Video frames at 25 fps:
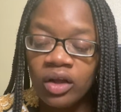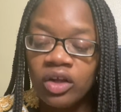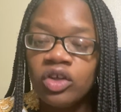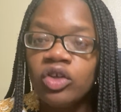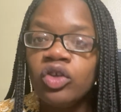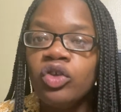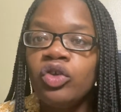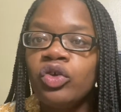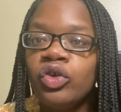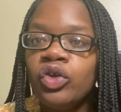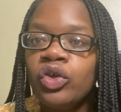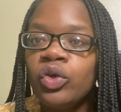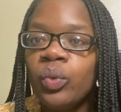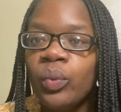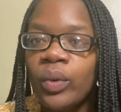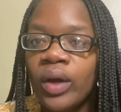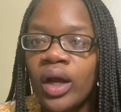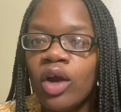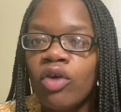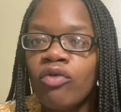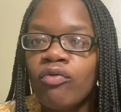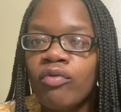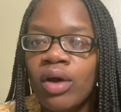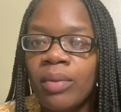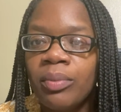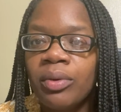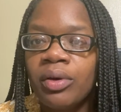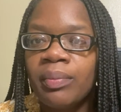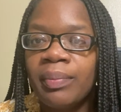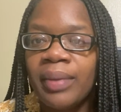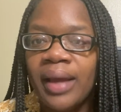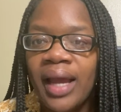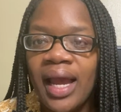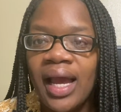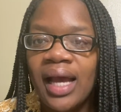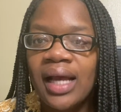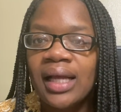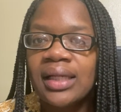Do you wear rubber
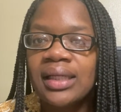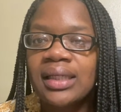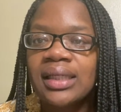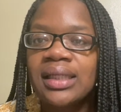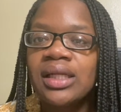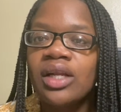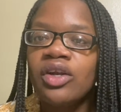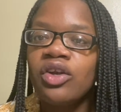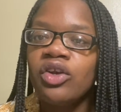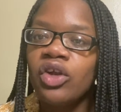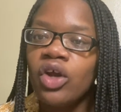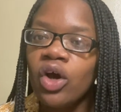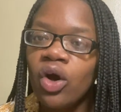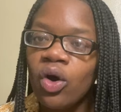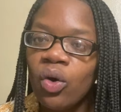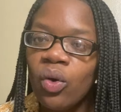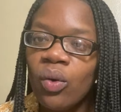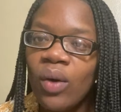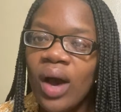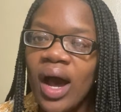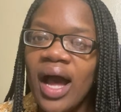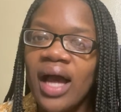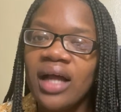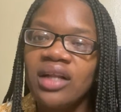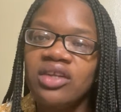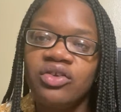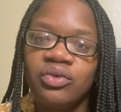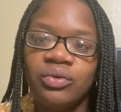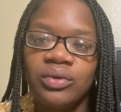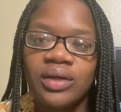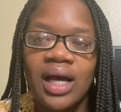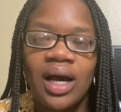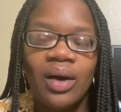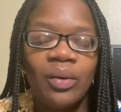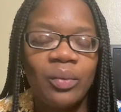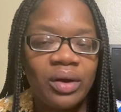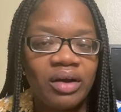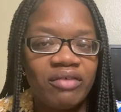bands? No, I do
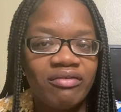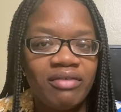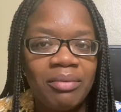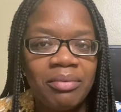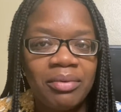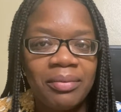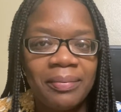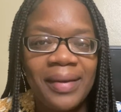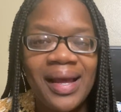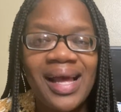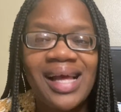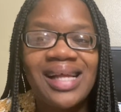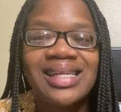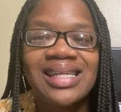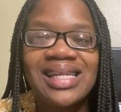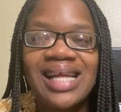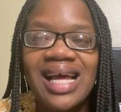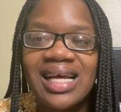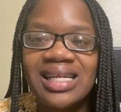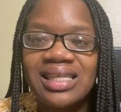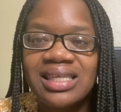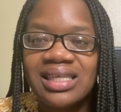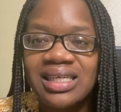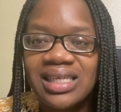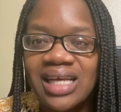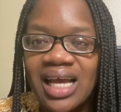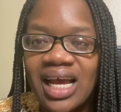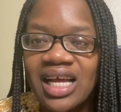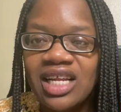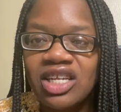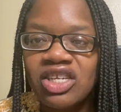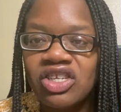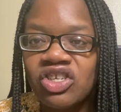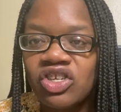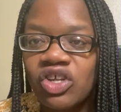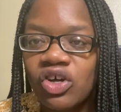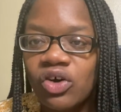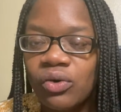not wear rubber bands as
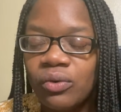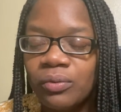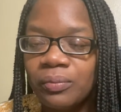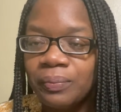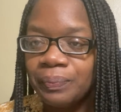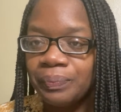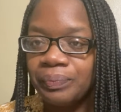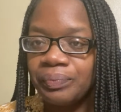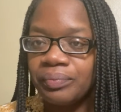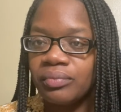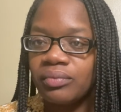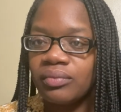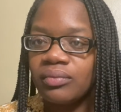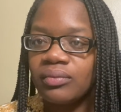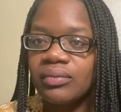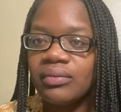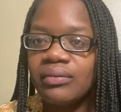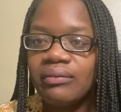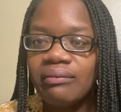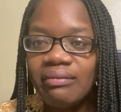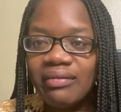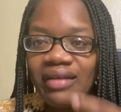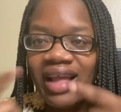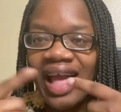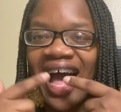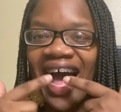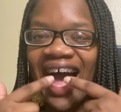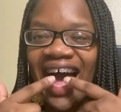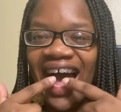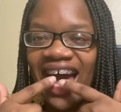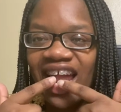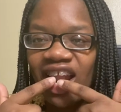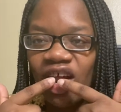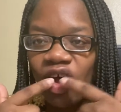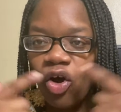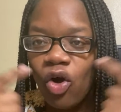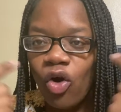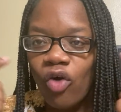yet. So I
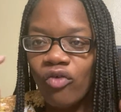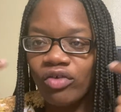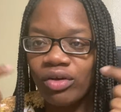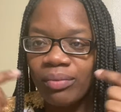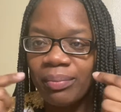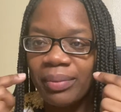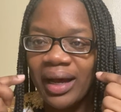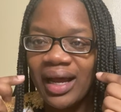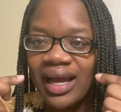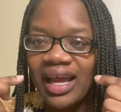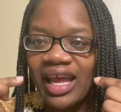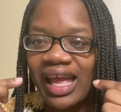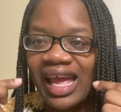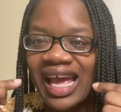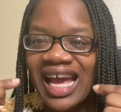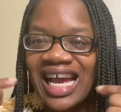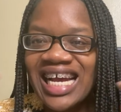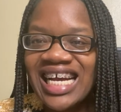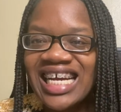had an overbite.